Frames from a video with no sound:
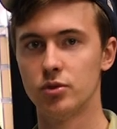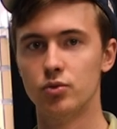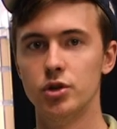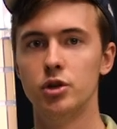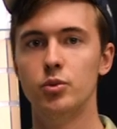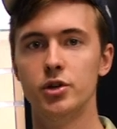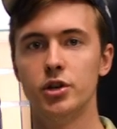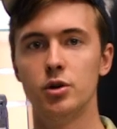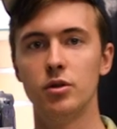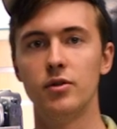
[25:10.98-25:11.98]
a really, really
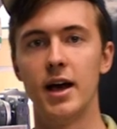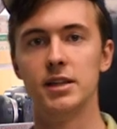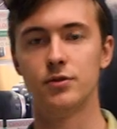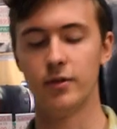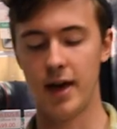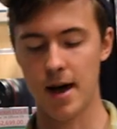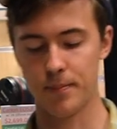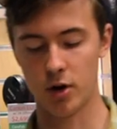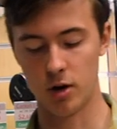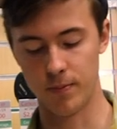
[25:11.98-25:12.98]
good lens for that
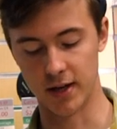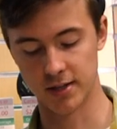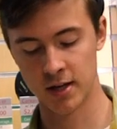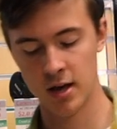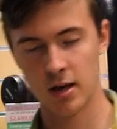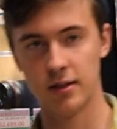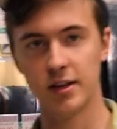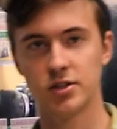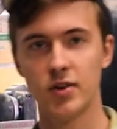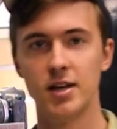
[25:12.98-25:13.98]
purpose.
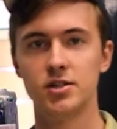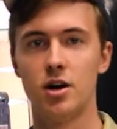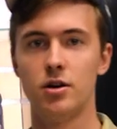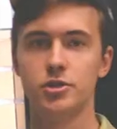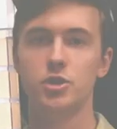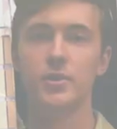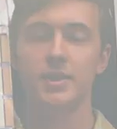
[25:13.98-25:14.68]
This lens also,